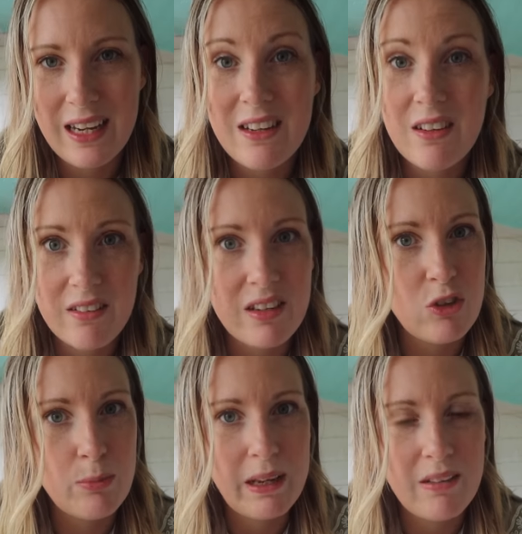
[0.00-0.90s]
It does
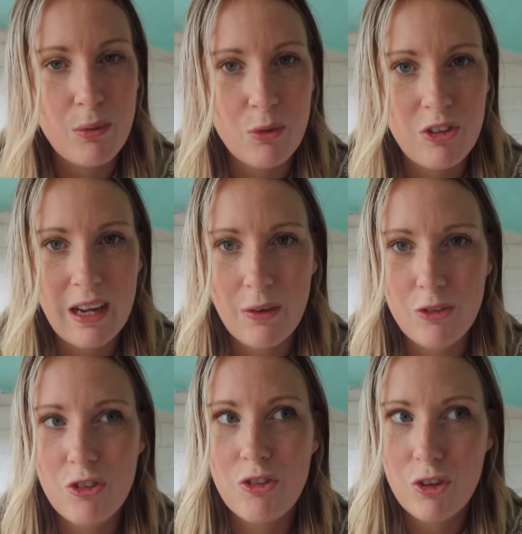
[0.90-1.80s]
need to be sorted
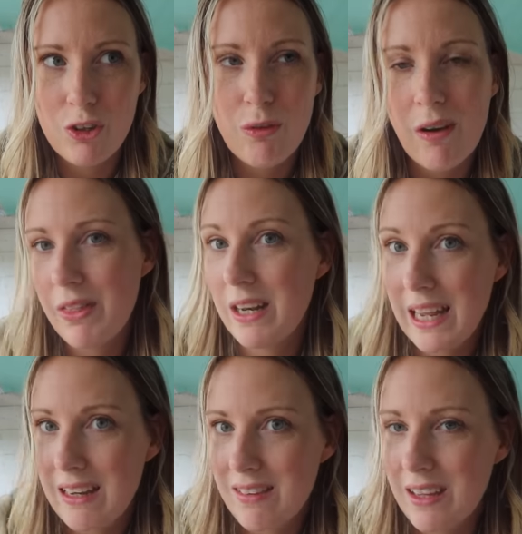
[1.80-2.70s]
out sooner rather than
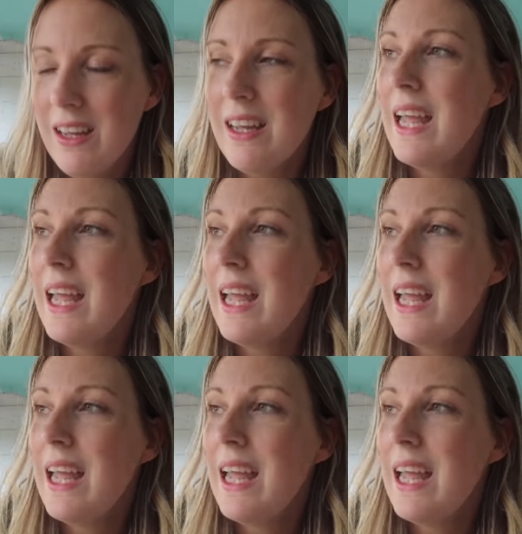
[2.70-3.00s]
later.